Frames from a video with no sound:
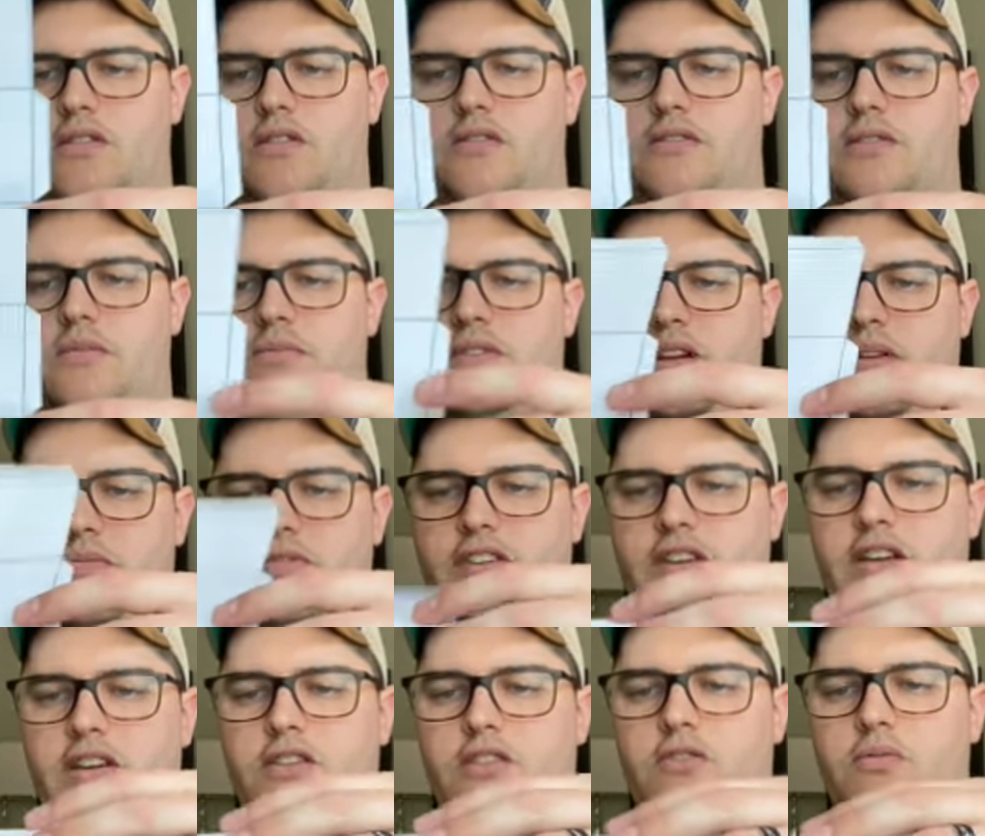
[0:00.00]
Sometimes you
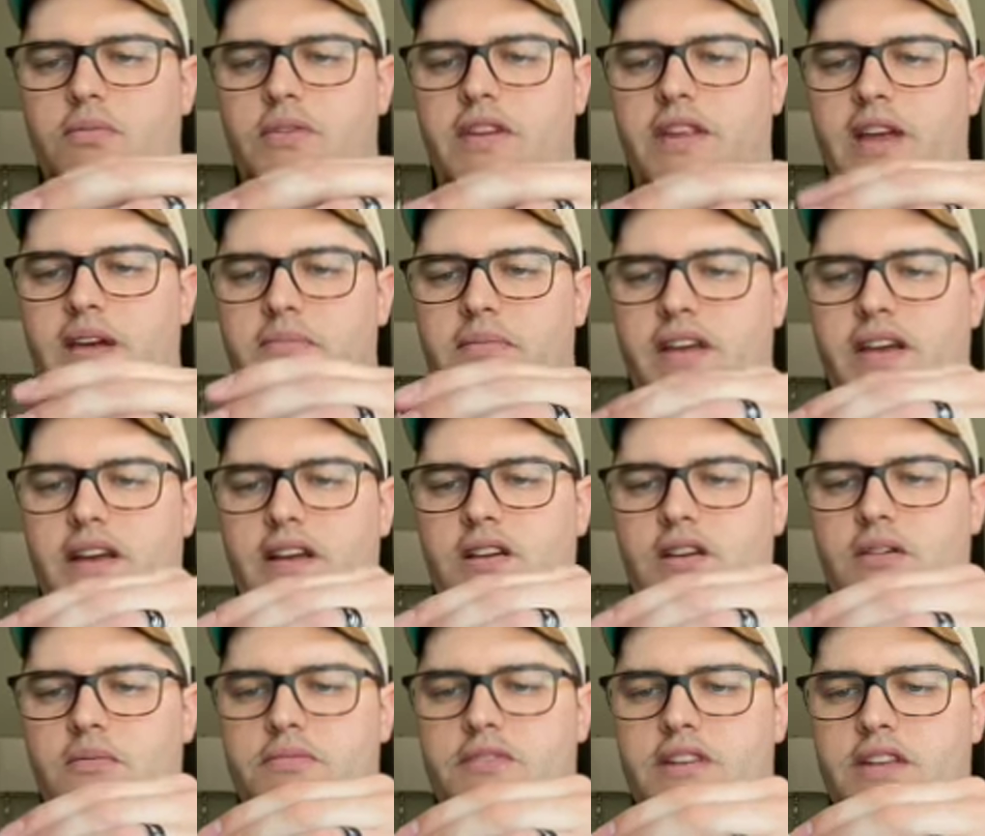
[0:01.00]
gotta open that back
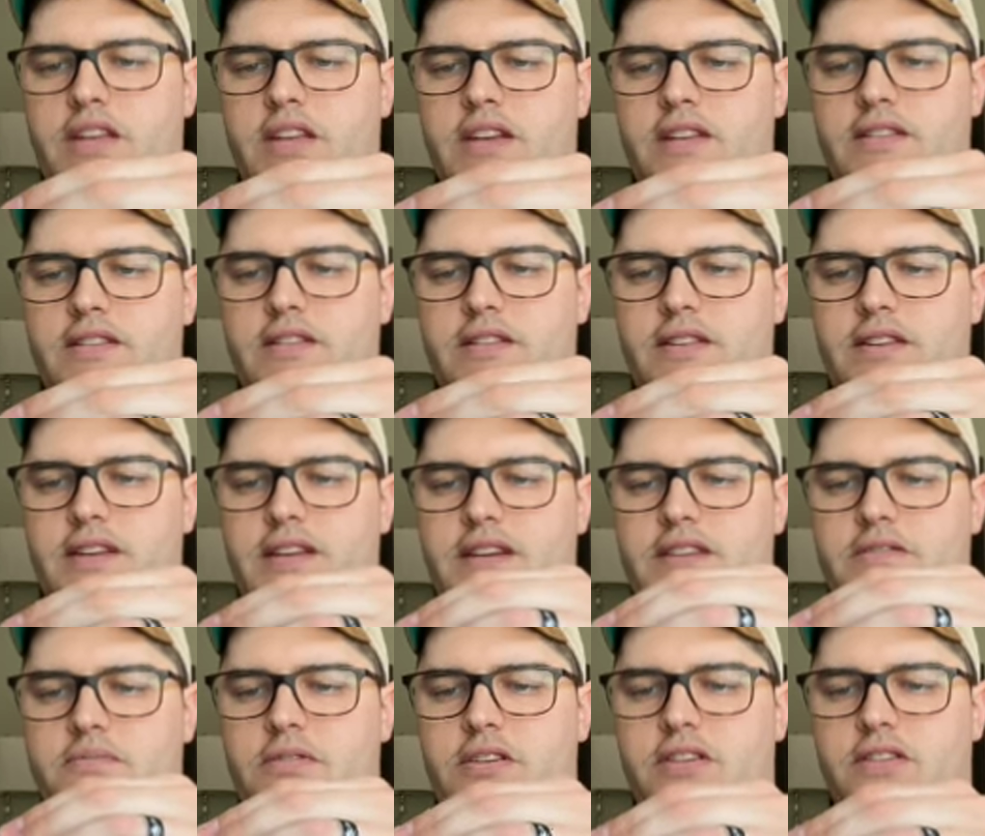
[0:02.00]
up to get to the
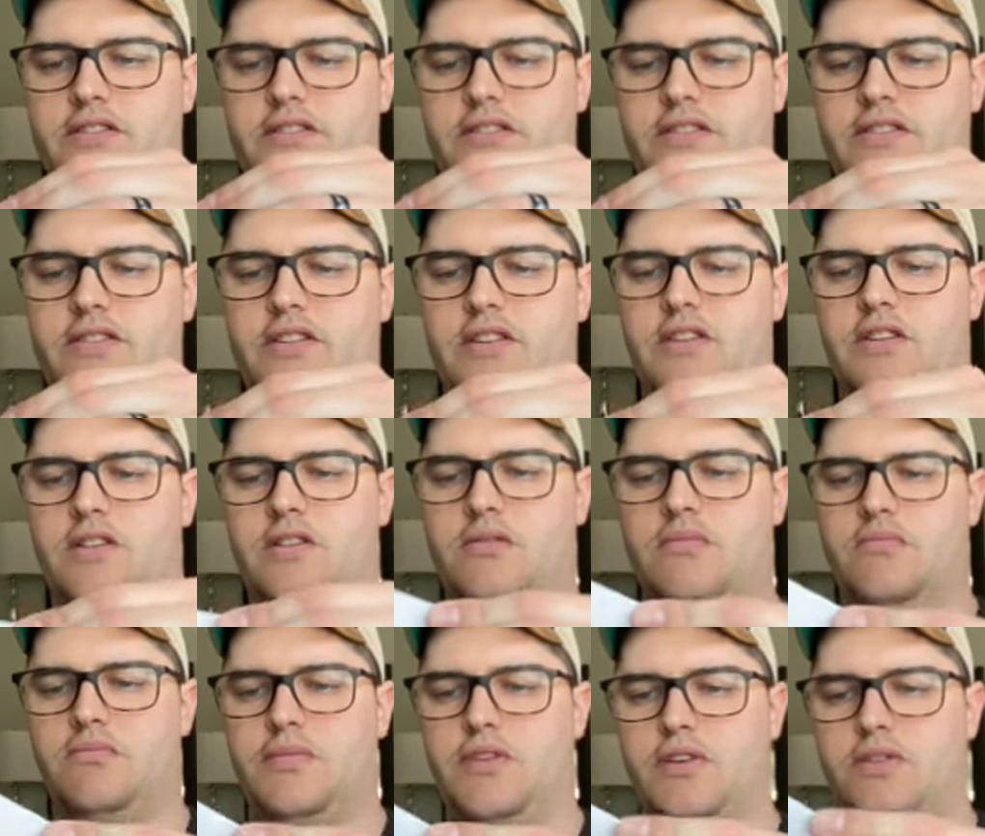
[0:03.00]
next parts.
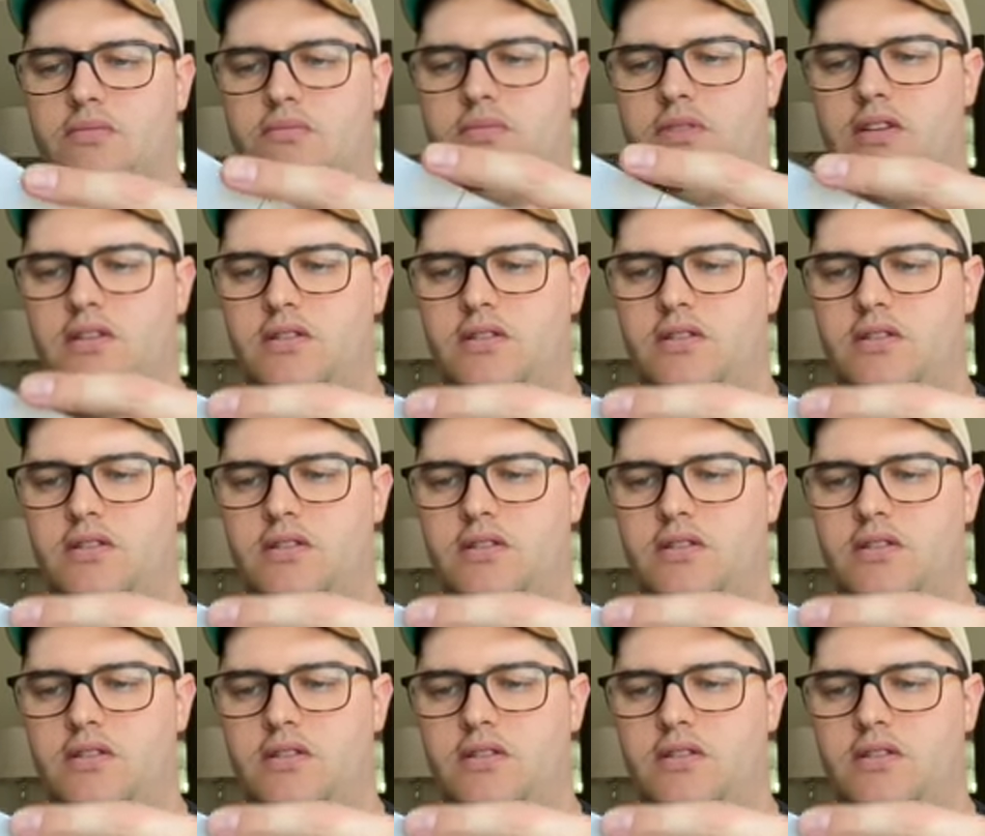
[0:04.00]
Boom.